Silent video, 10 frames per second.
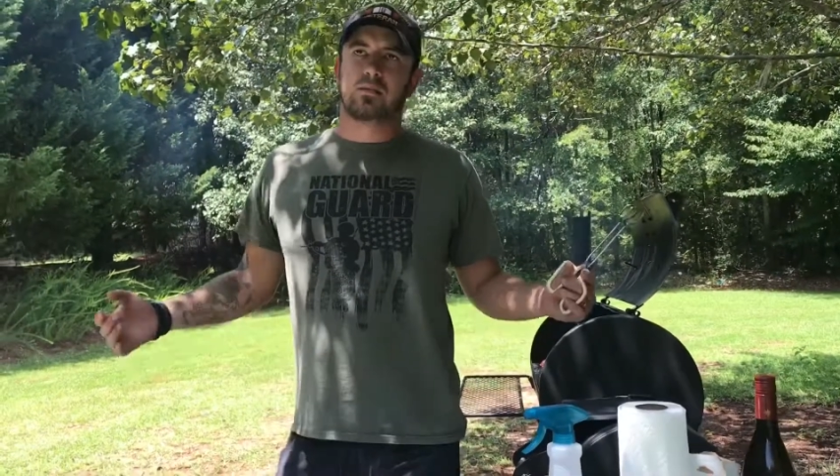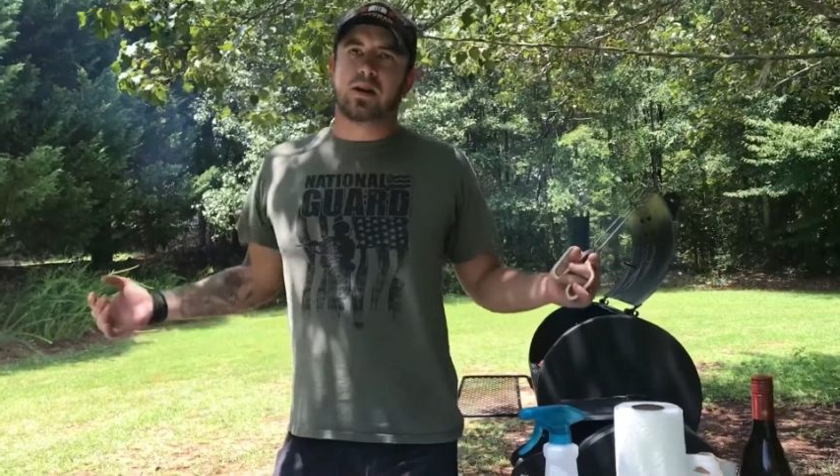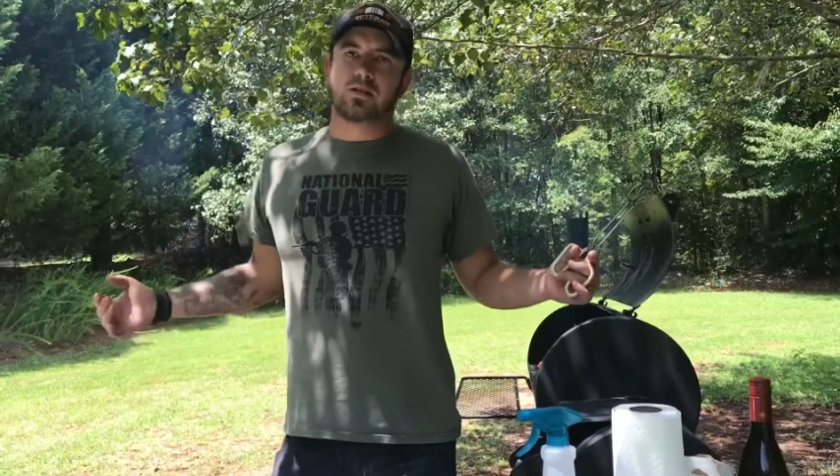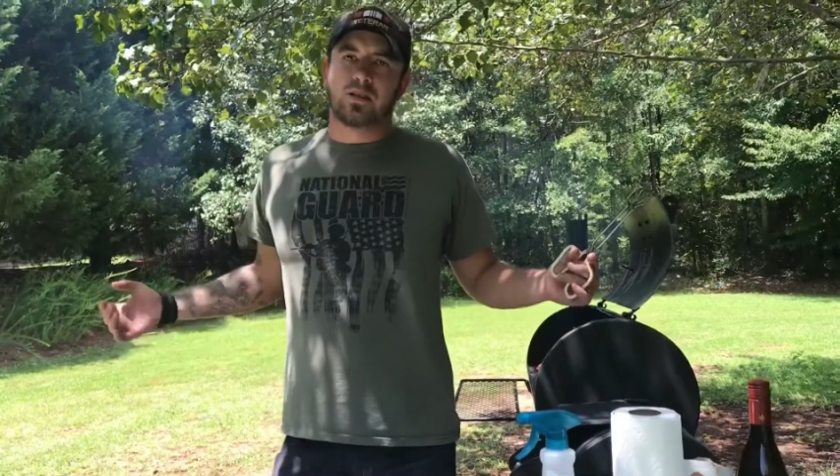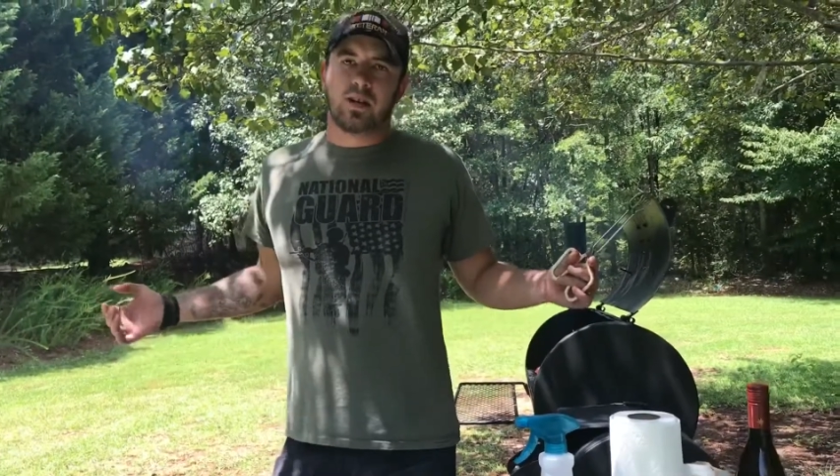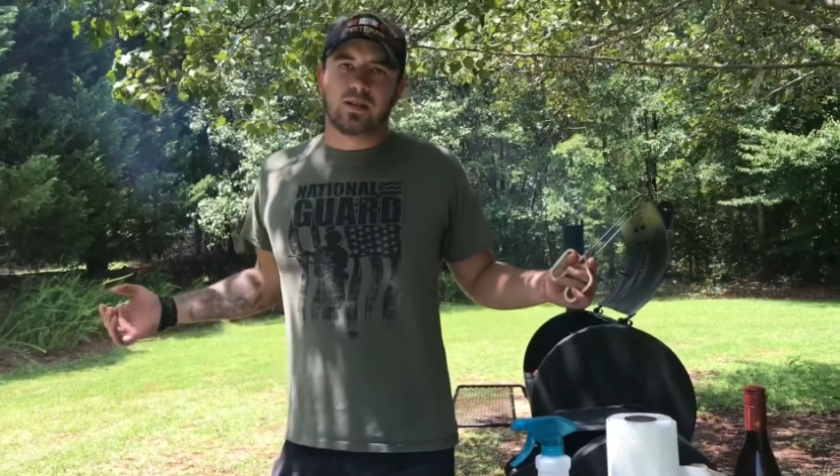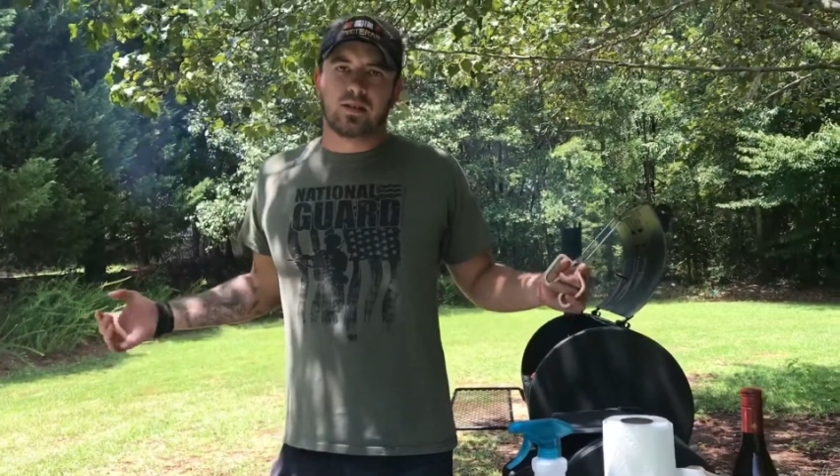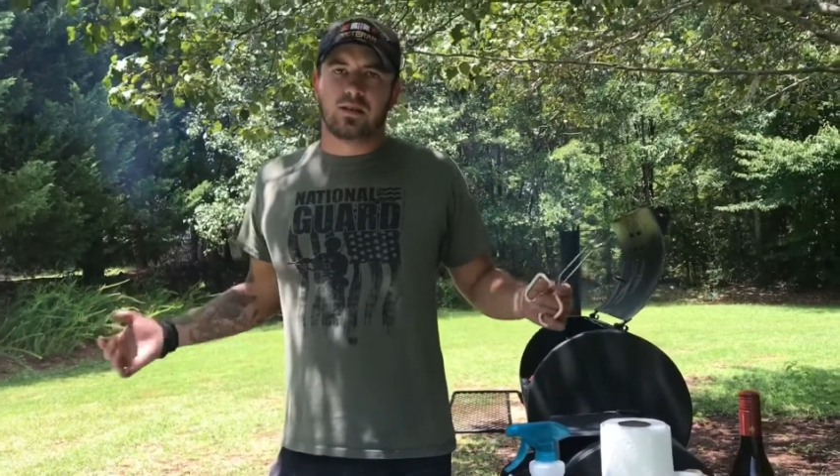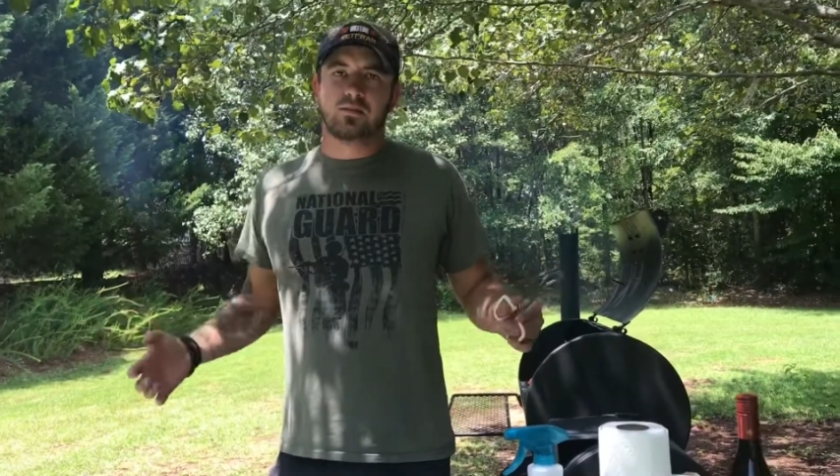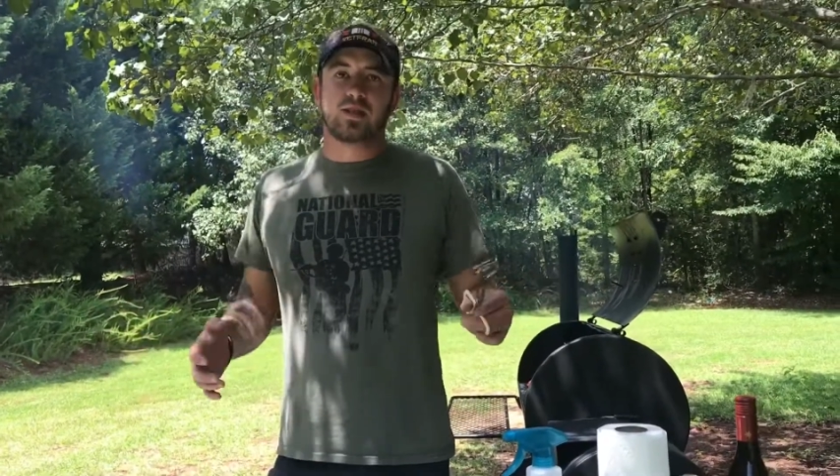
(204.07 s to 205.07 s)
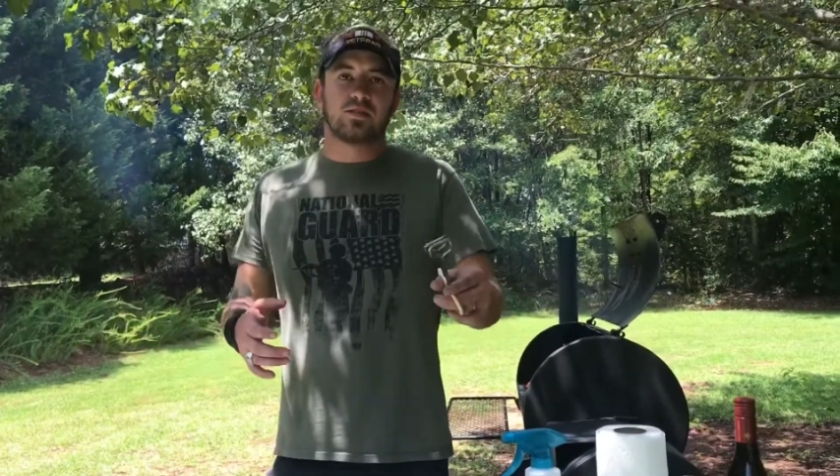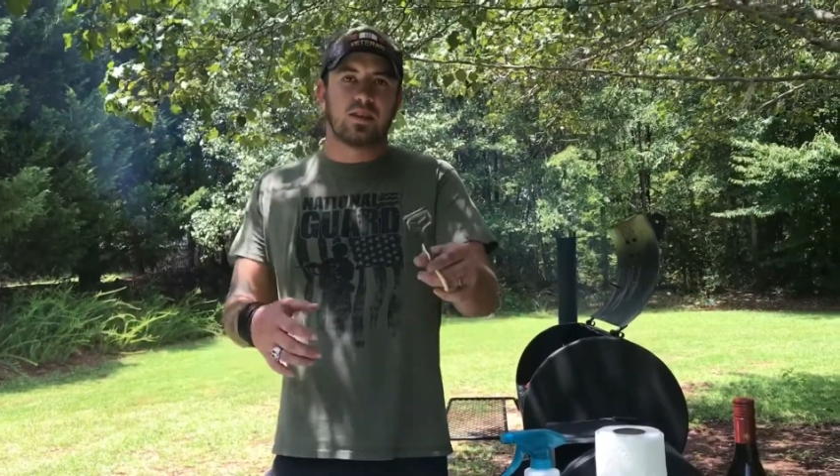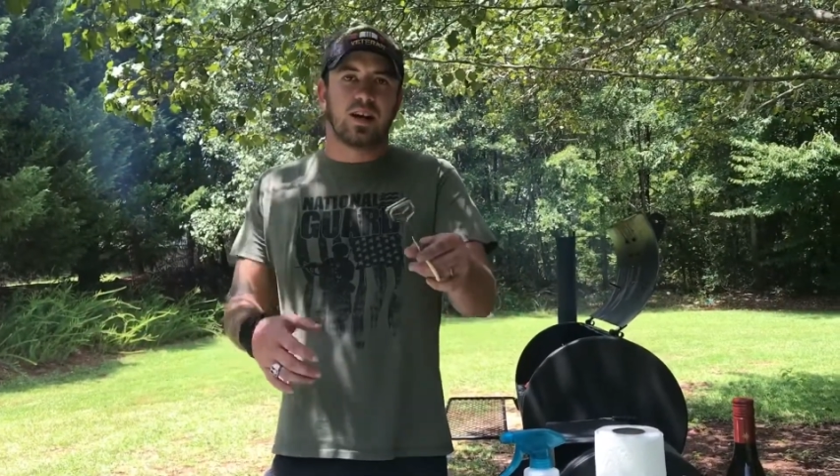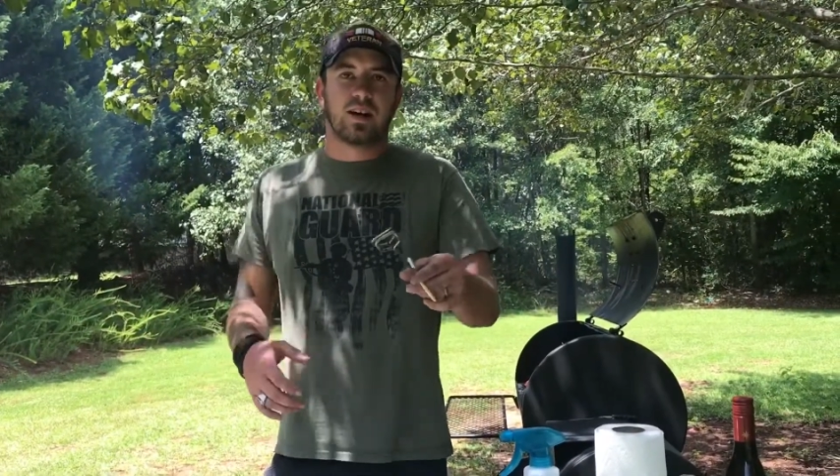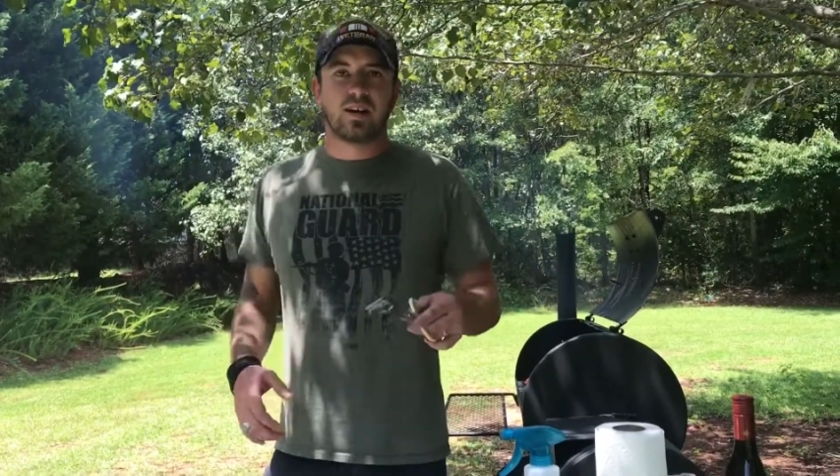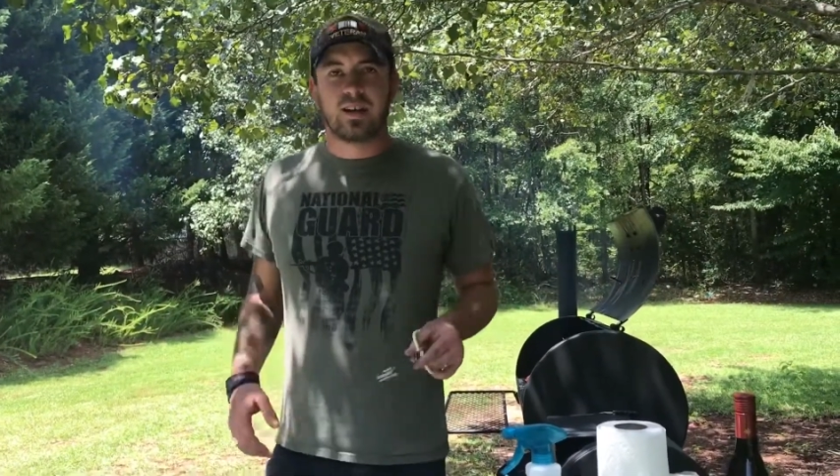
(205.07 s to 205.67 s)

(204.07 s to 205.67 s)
about, trying something. Let's try it.